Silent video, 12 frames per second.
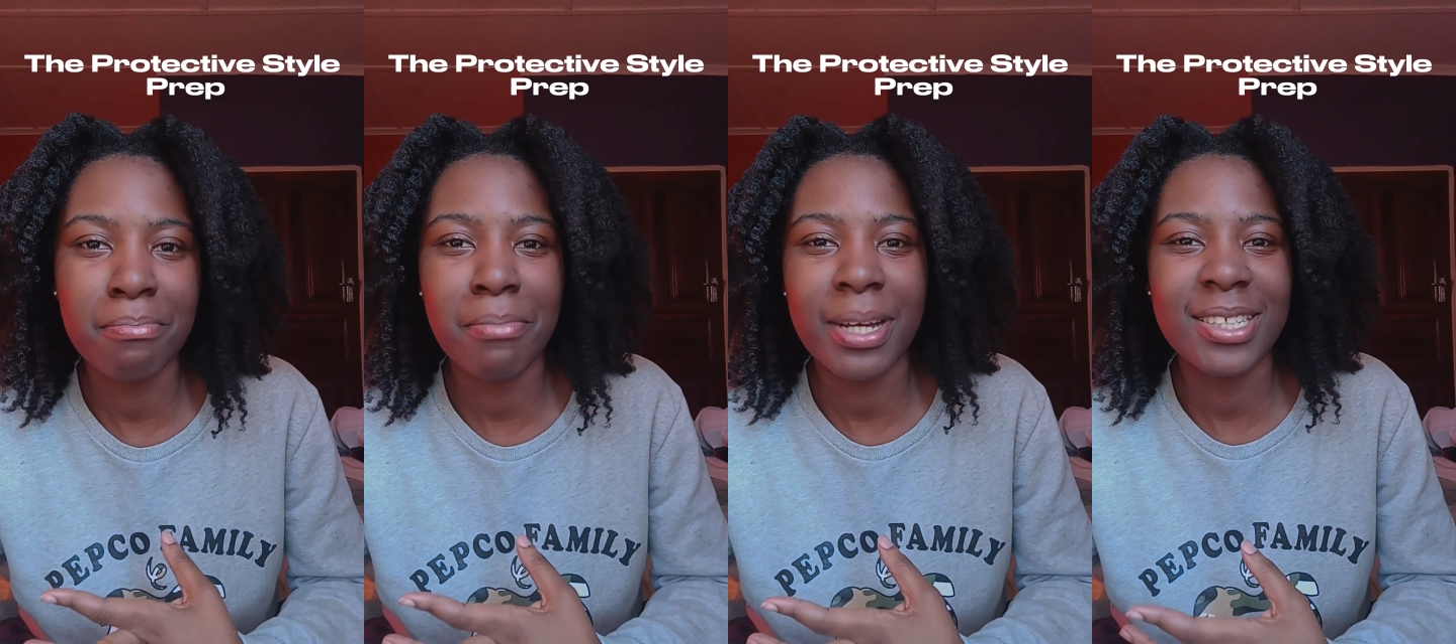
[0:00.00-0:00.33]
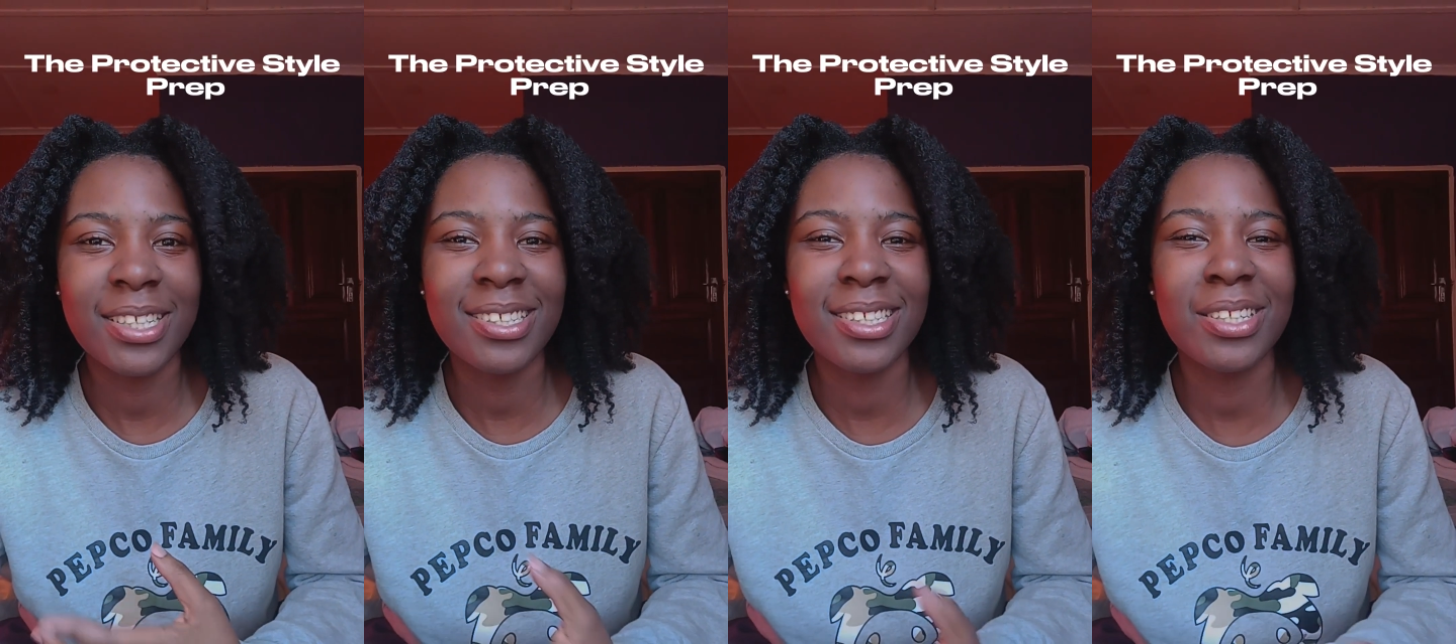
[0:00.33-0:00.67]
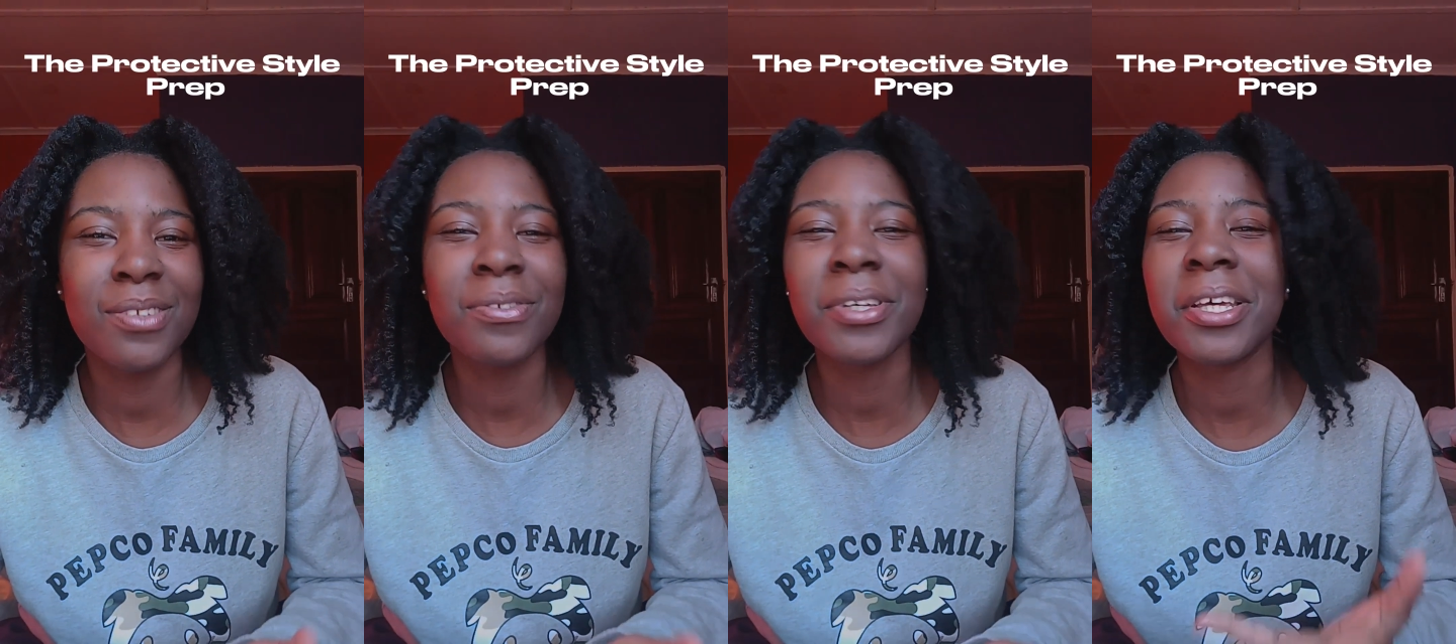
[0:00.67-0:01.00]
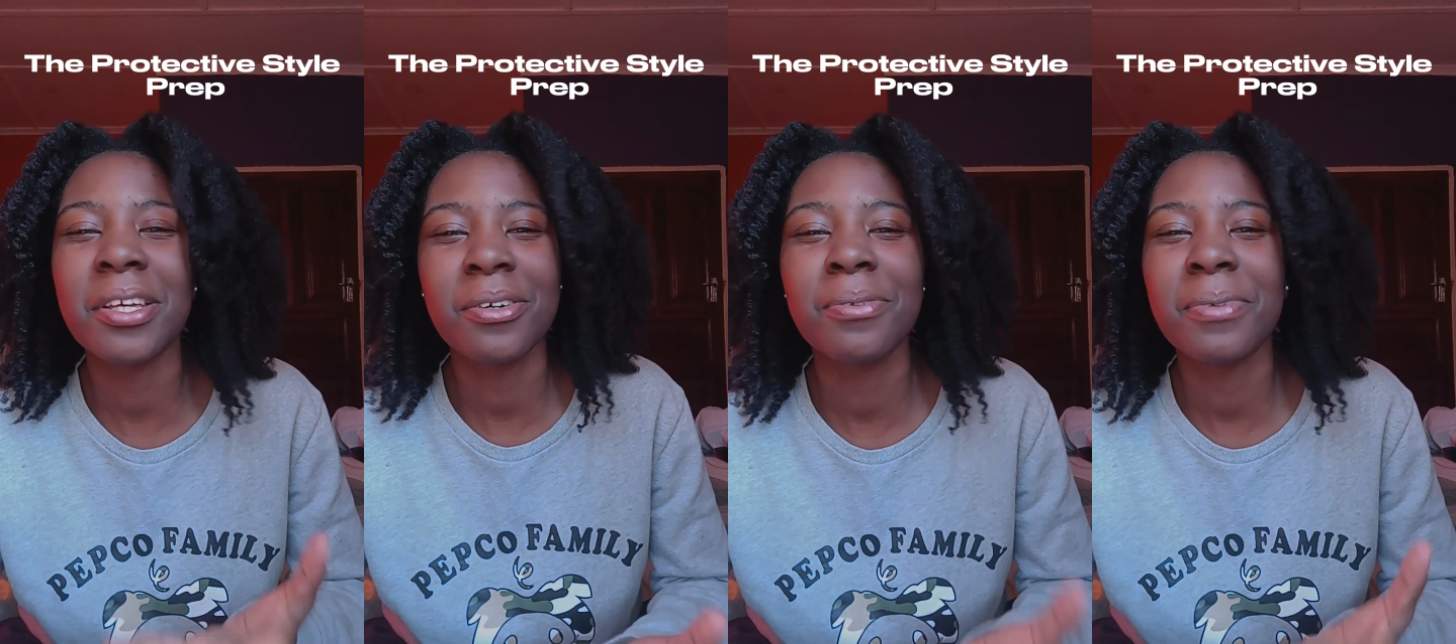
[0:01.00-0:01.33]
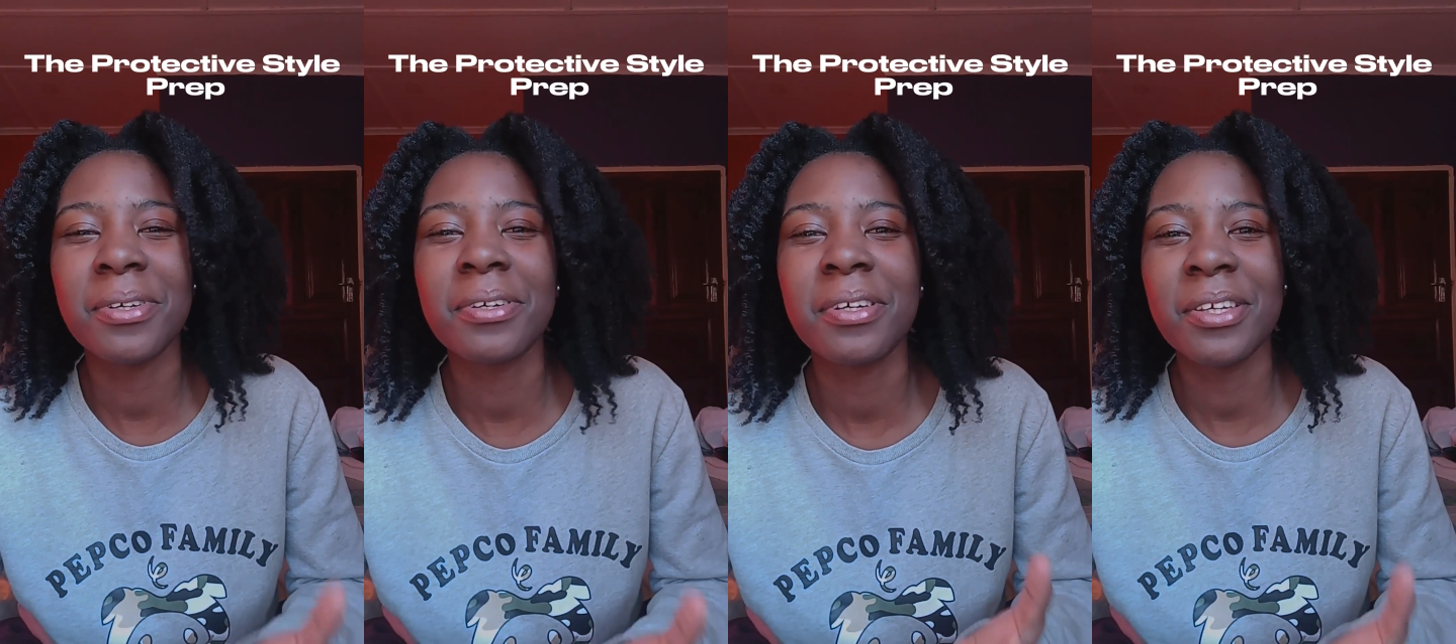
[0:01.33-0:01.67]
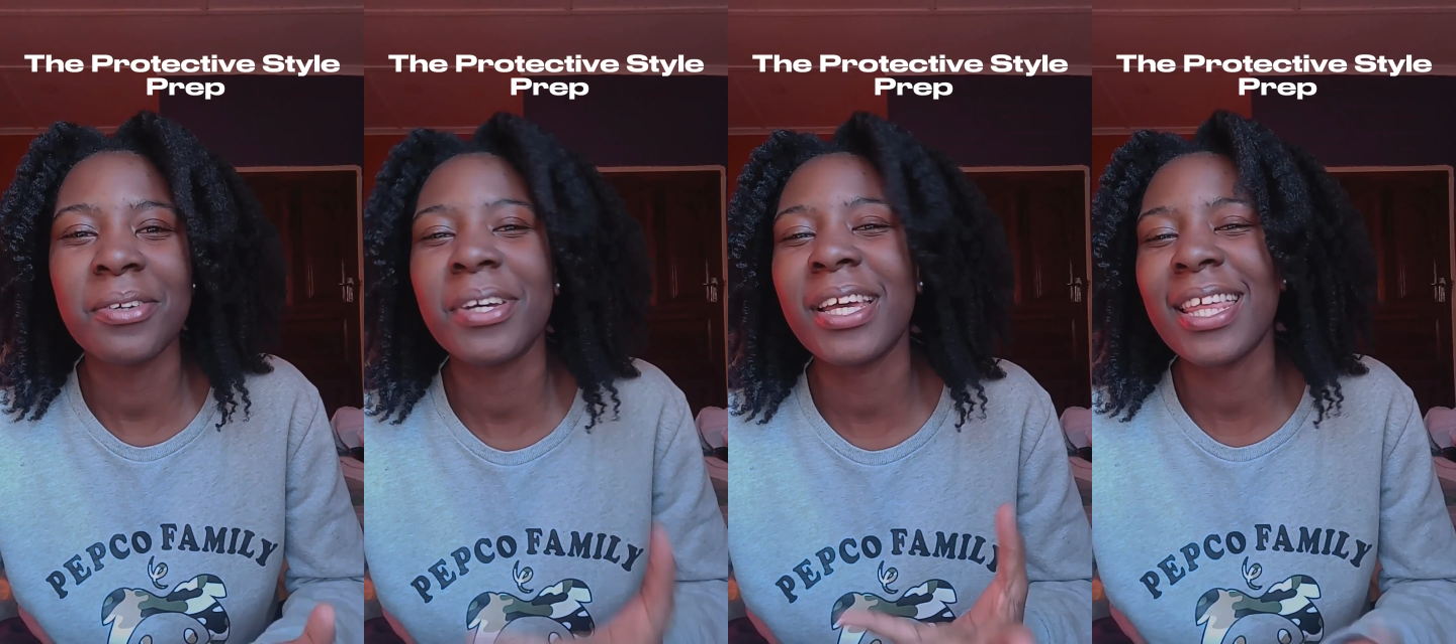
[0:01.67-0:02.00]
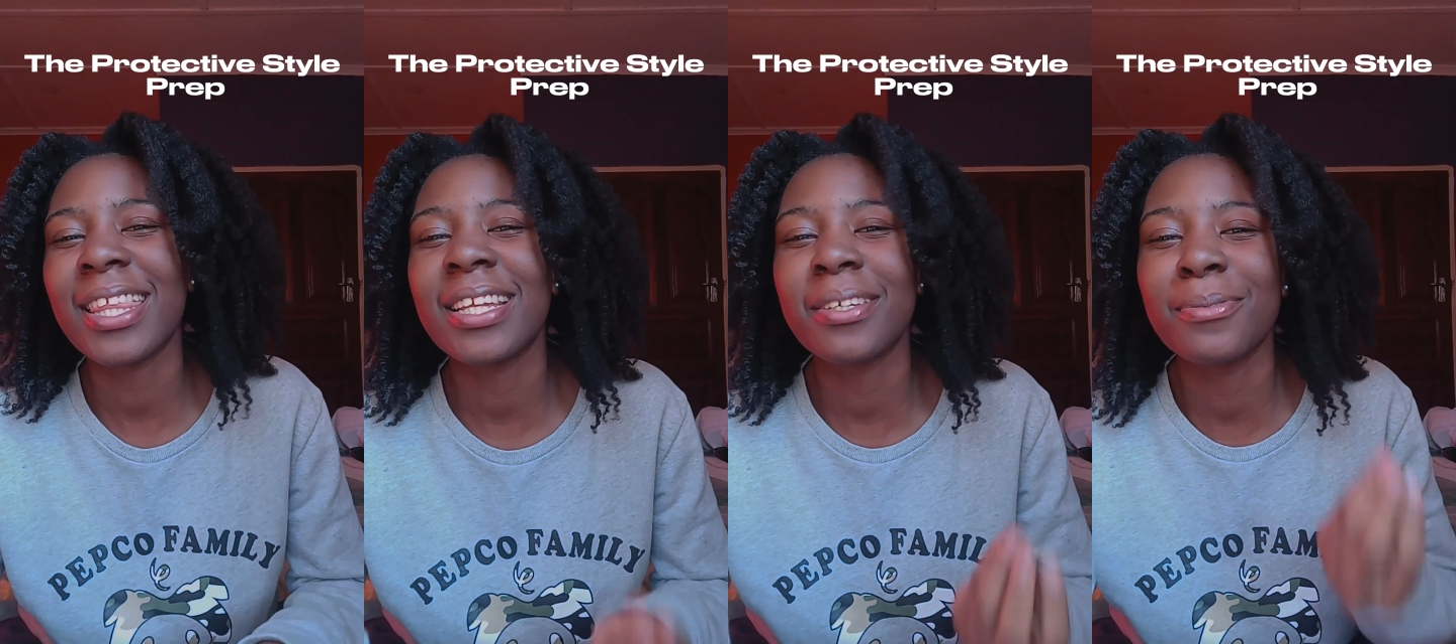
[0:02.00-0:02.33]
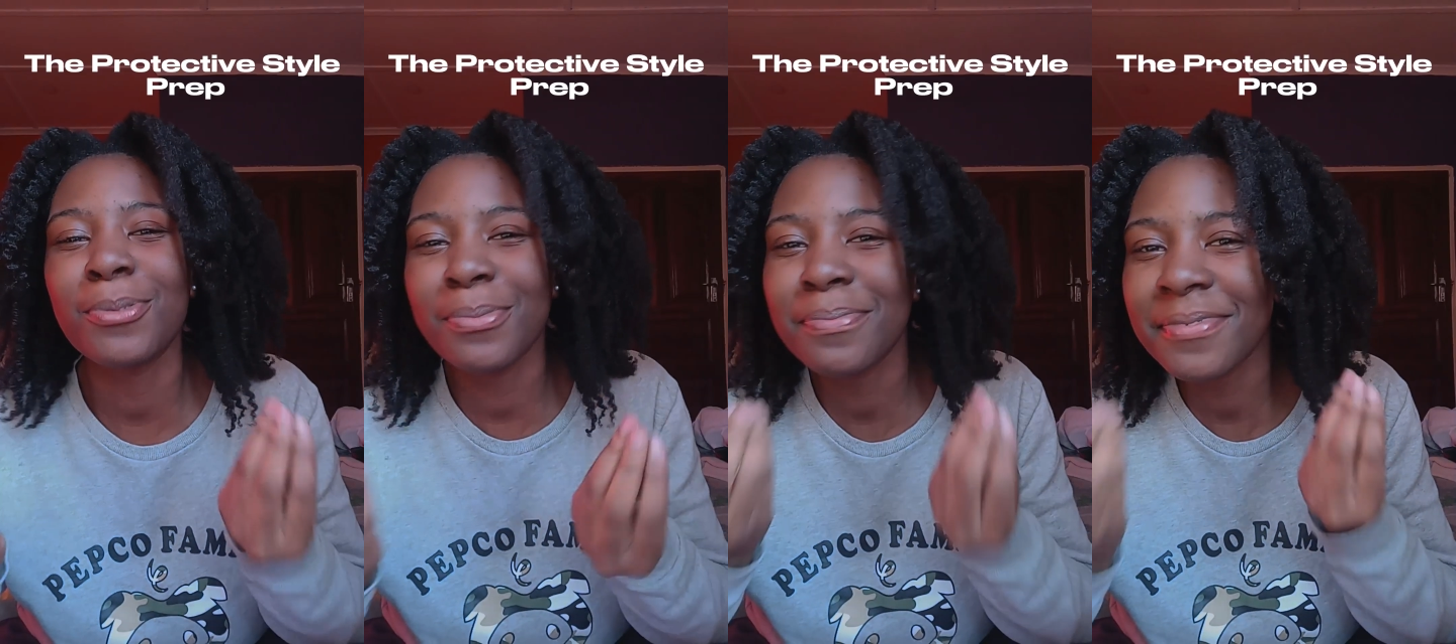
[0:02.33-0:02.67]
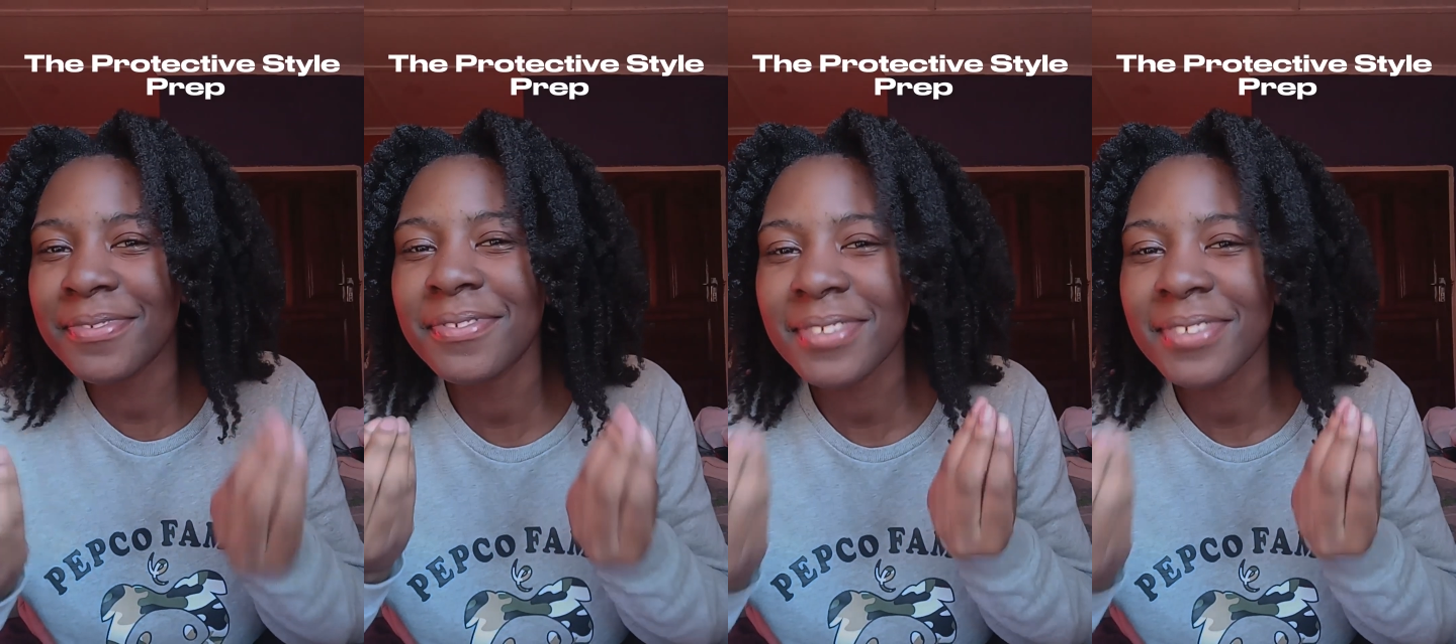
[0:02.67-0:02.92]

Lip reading: might just give your hair that oomph,